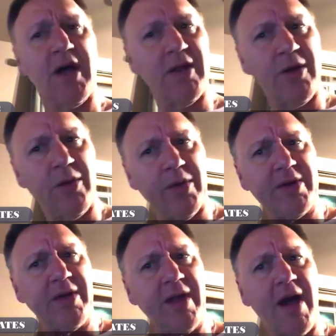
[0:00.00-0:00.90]
a lower
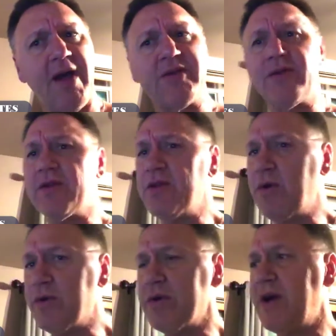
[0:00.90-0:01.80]
class or a
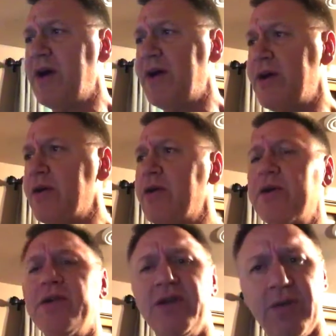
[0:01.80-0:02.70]
lower
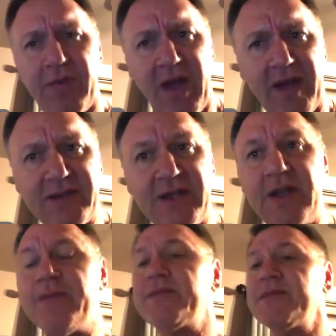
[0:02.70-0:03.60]
earning
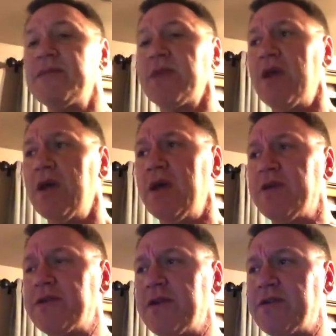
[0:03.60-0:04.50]
capacity.
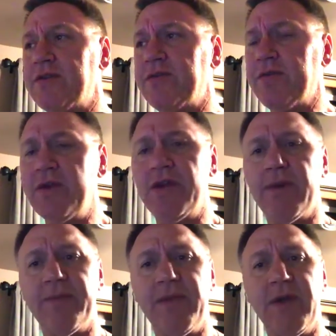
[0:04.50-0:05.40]
It's
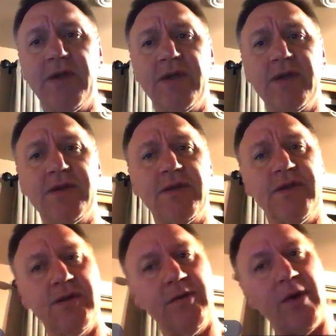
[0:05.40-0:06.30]
freedom to
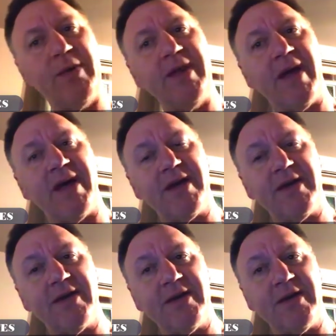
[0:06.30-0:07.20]
do what we like,
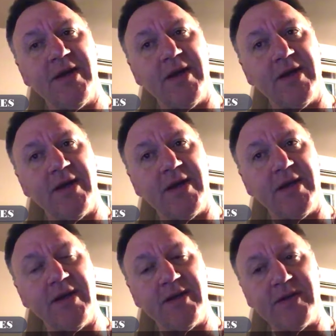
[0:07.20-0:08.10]
and
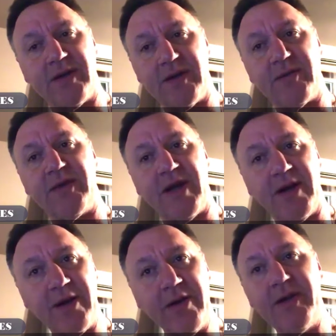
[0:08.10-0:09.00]
as long as we're
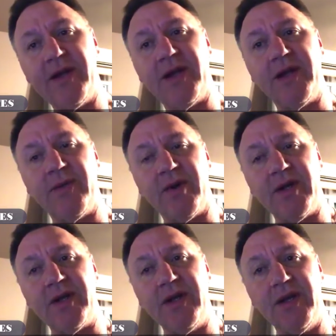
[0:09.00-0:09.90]
not hurting
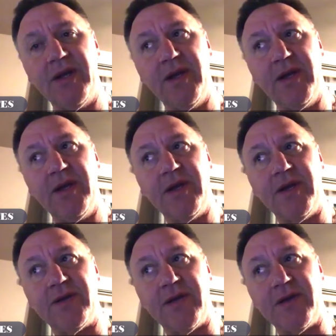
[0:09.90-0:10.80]
anyone,
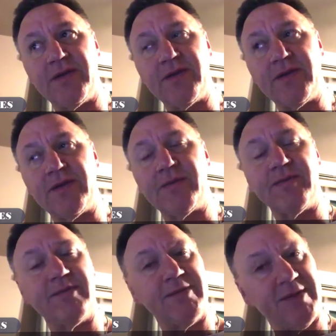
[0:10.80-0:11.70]
it's
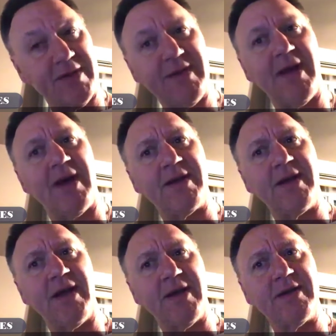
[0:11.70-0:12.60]
just that,
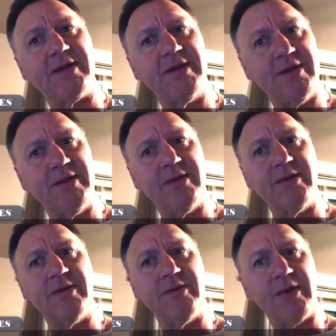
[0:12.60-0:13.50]
to
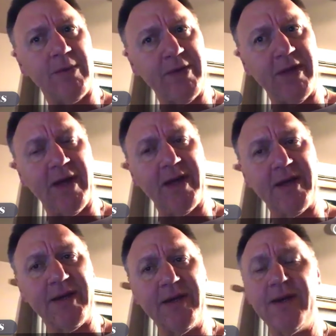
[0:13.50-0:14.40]
do what we like